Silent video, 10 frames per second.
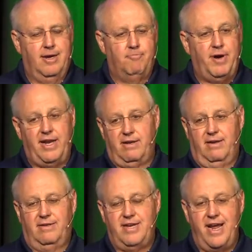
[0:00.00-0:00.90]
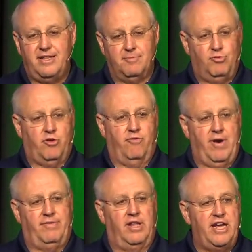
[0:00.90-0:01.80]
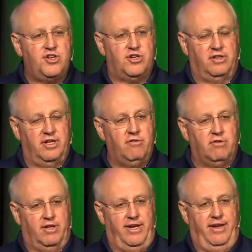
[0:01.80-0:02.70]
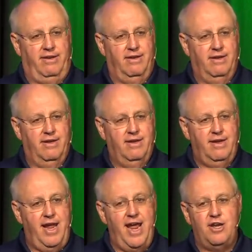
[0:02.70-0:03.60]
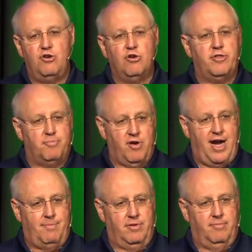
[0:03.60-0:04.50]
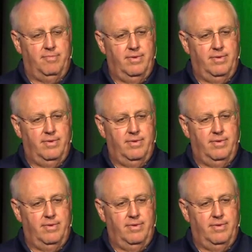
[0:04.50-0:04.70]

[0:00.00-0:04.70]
But take the book of Revelation literally, and you're the problem.